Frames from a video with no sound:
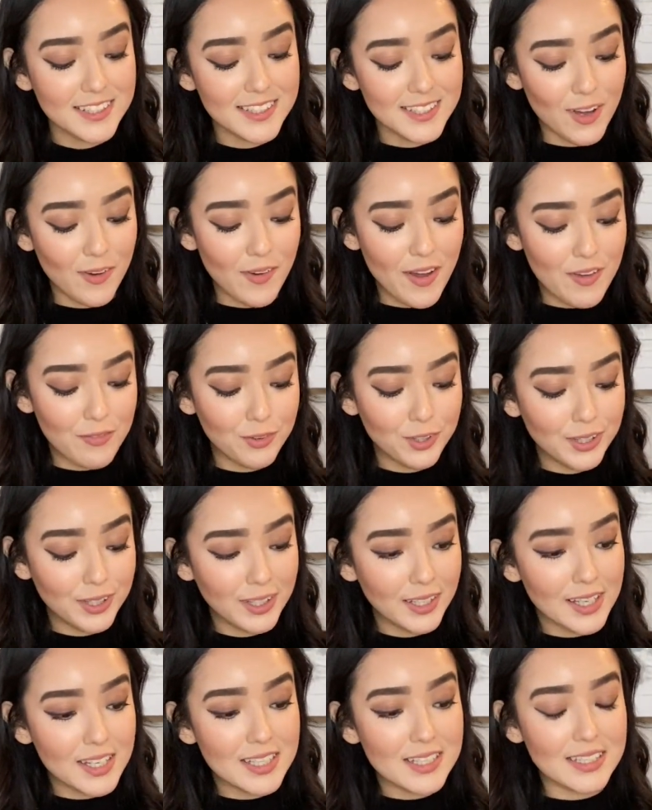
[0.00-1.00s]
So
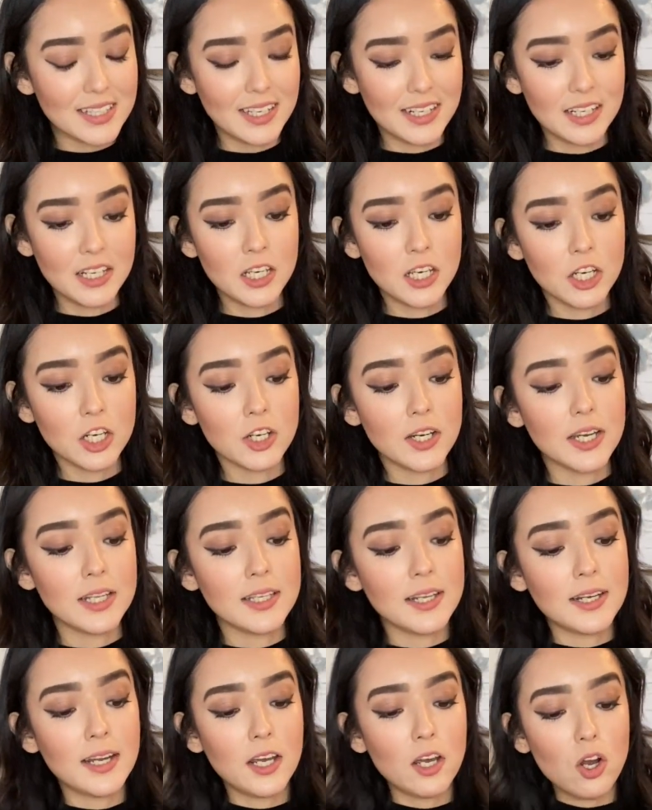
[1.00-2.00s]
everything is in here,
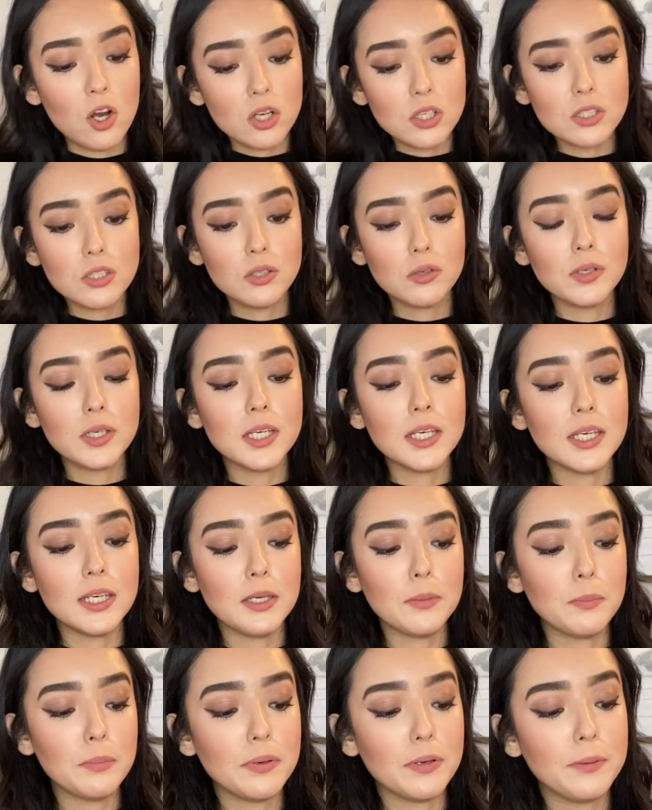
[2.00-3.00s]
and then I also
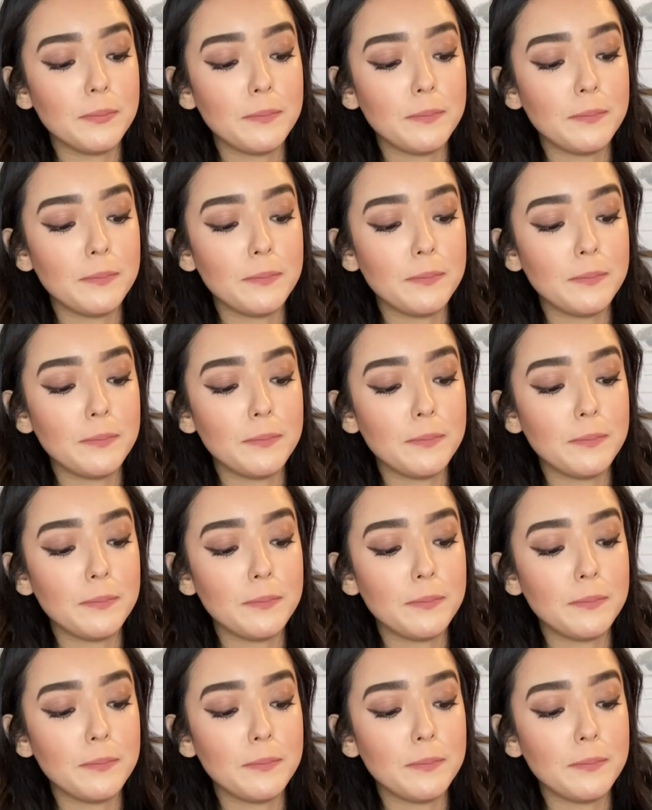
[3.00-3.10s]
keep